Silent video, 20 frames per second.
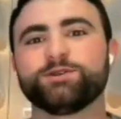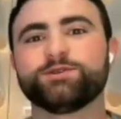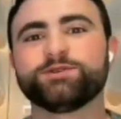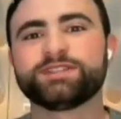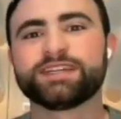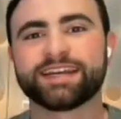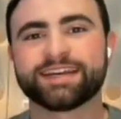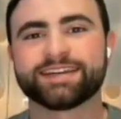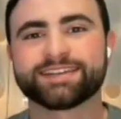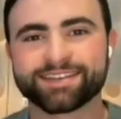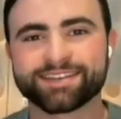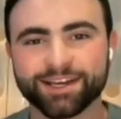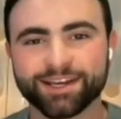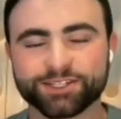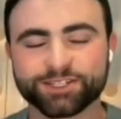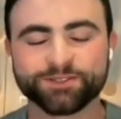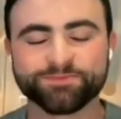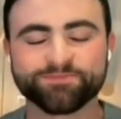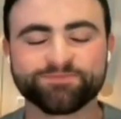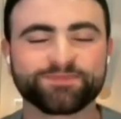you all to
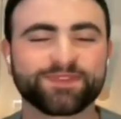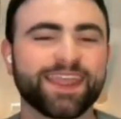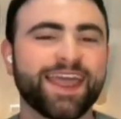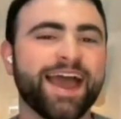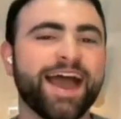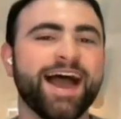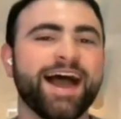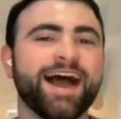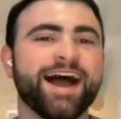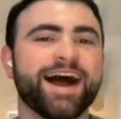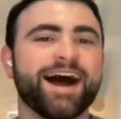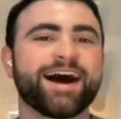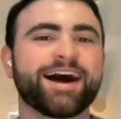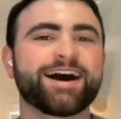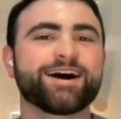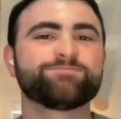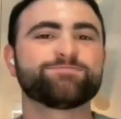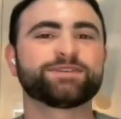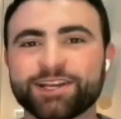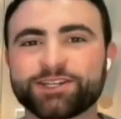today's session.
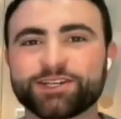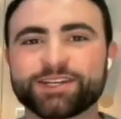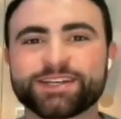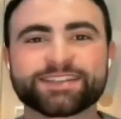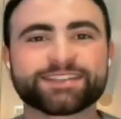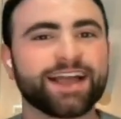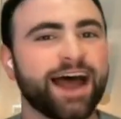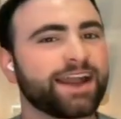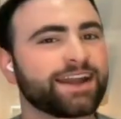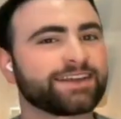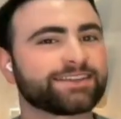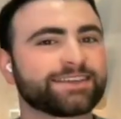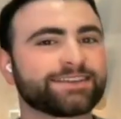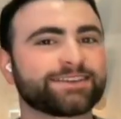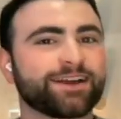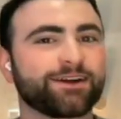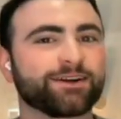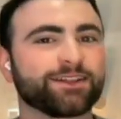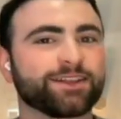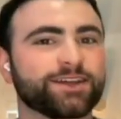Today's session is
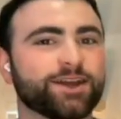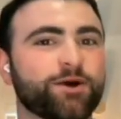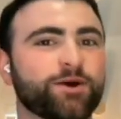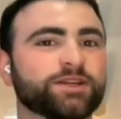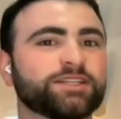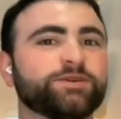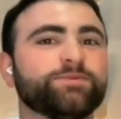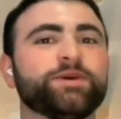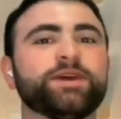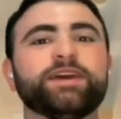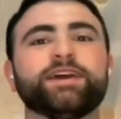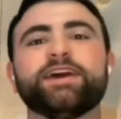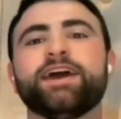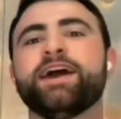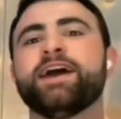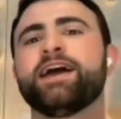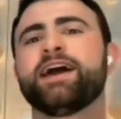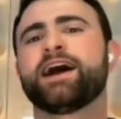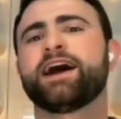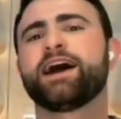not necessarily going to
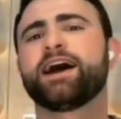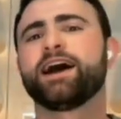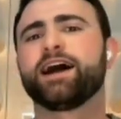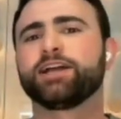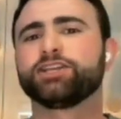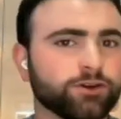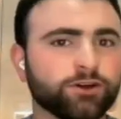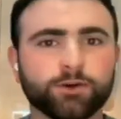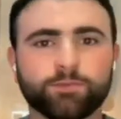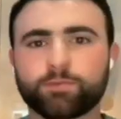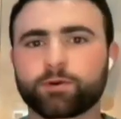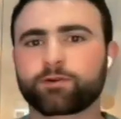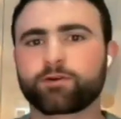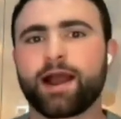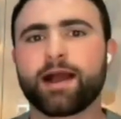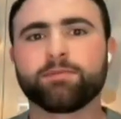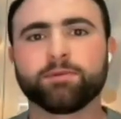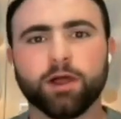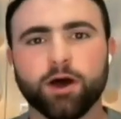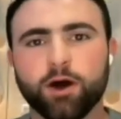be
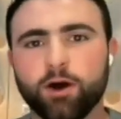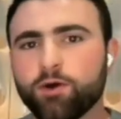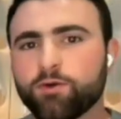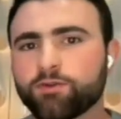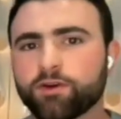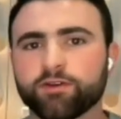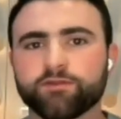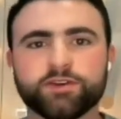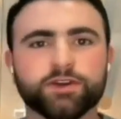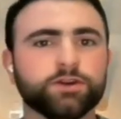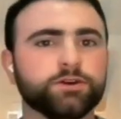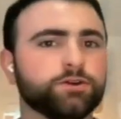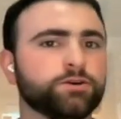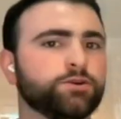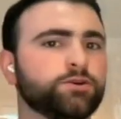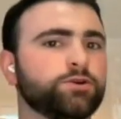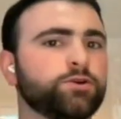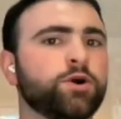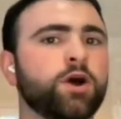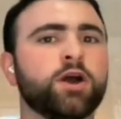general Parabola
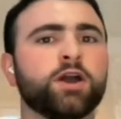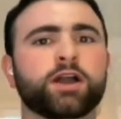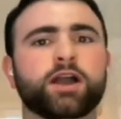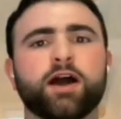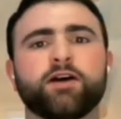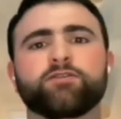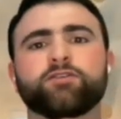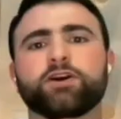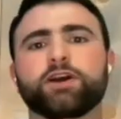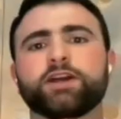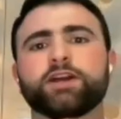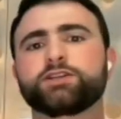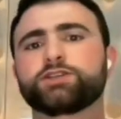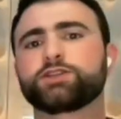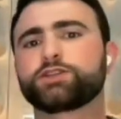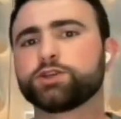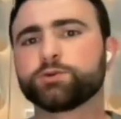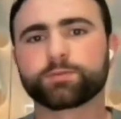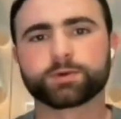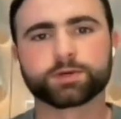overview
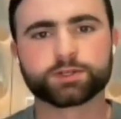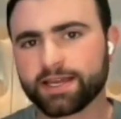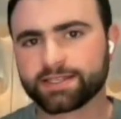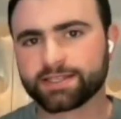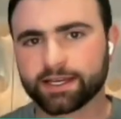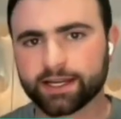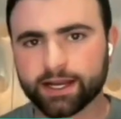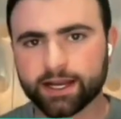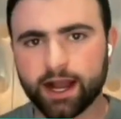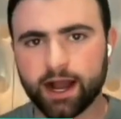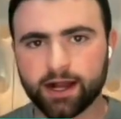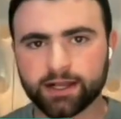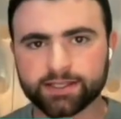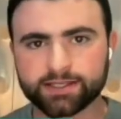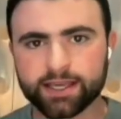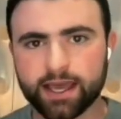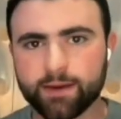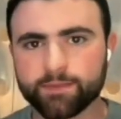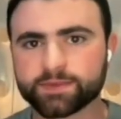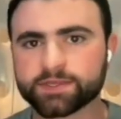covering super basic
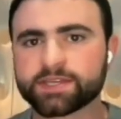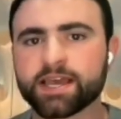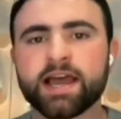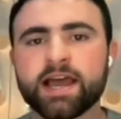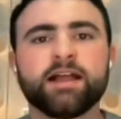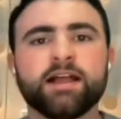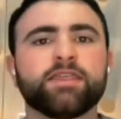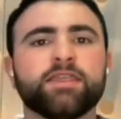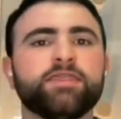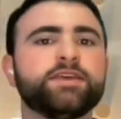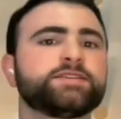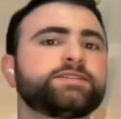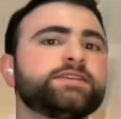concepts.